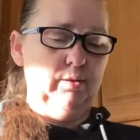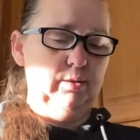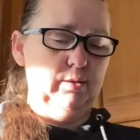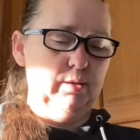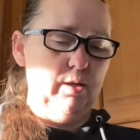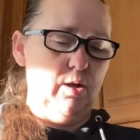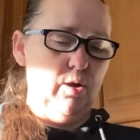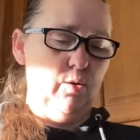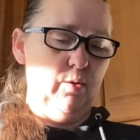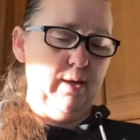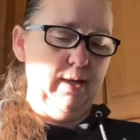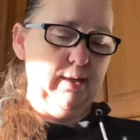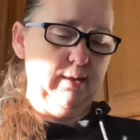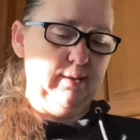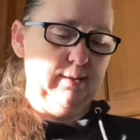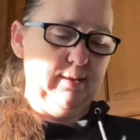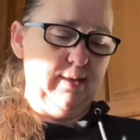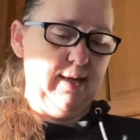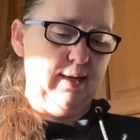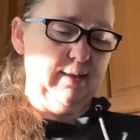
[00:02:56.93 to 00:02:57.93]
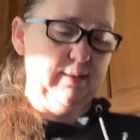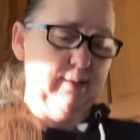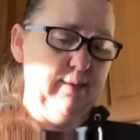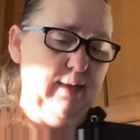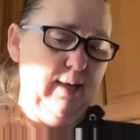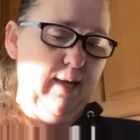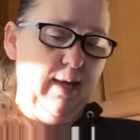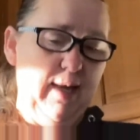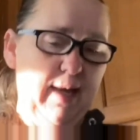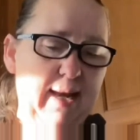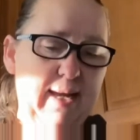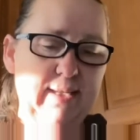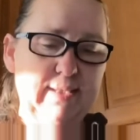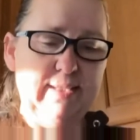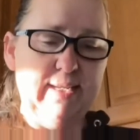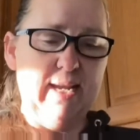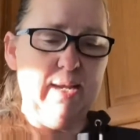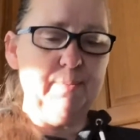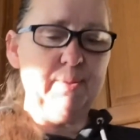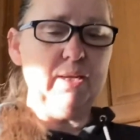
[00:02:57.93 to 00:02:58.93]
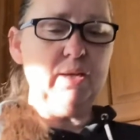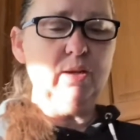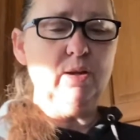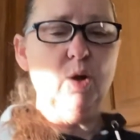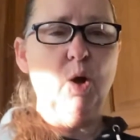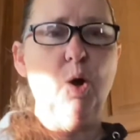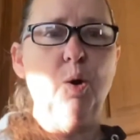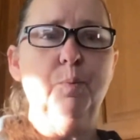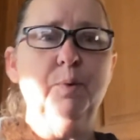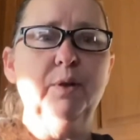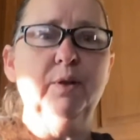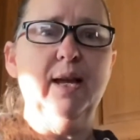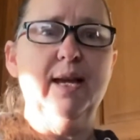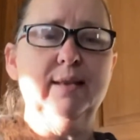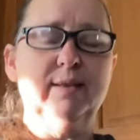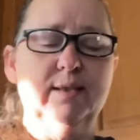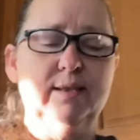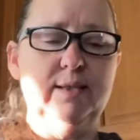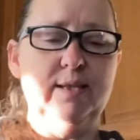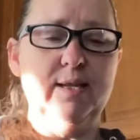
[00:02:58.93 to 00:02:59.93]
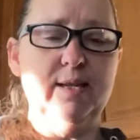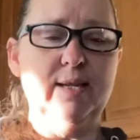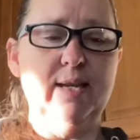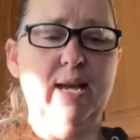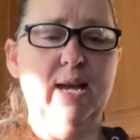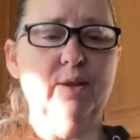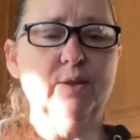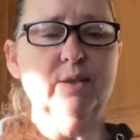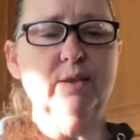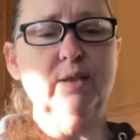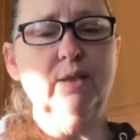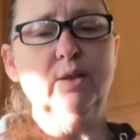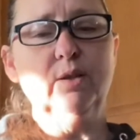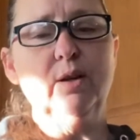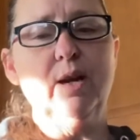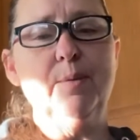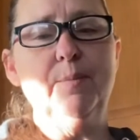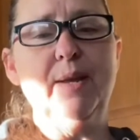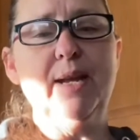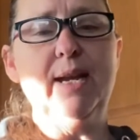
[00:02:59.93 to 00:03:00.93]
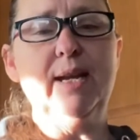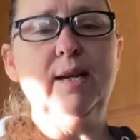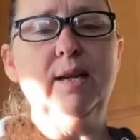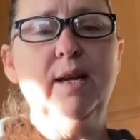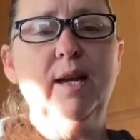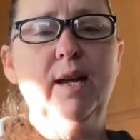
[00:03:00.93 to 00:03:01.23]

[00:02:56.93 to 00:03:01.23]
So it says, "Hey Tammy, hope you like the decal sticker I made.